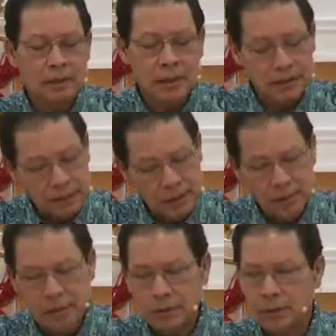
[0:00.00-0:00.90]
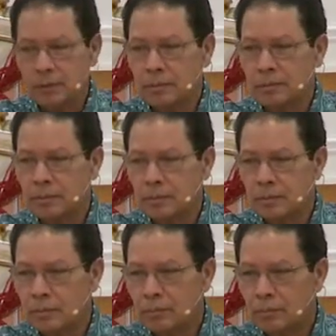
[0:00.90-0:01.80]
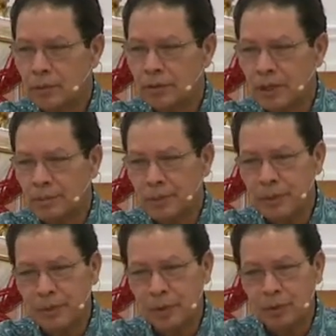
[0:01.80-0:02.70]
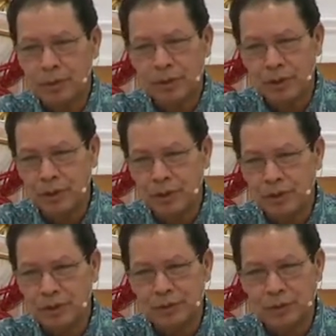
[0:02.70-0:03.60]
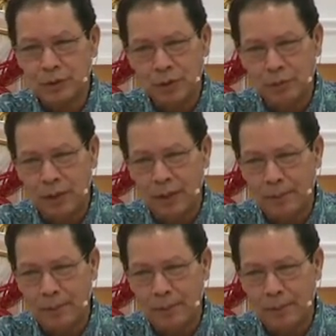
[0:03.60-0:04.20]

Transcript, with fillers: They stay with you. But some people, you know, when they join, it's just for a little while.